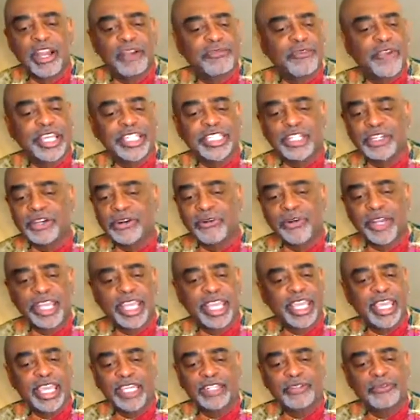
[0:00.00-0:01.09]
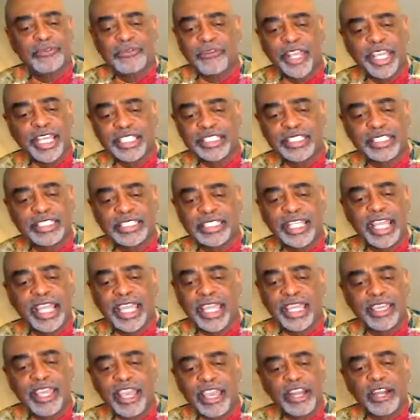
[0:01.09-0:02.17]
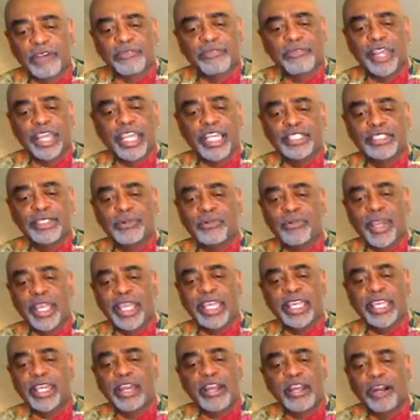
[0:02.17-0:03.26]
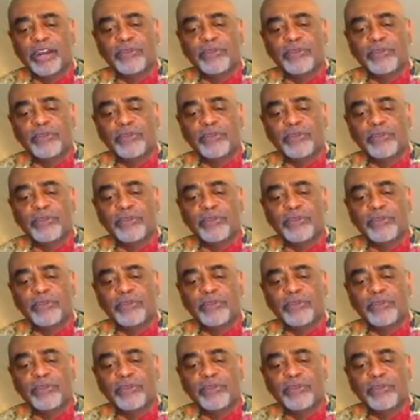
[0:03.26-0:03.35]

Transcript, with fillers: afraid to go ahead, afraid to stay, afraid to wake,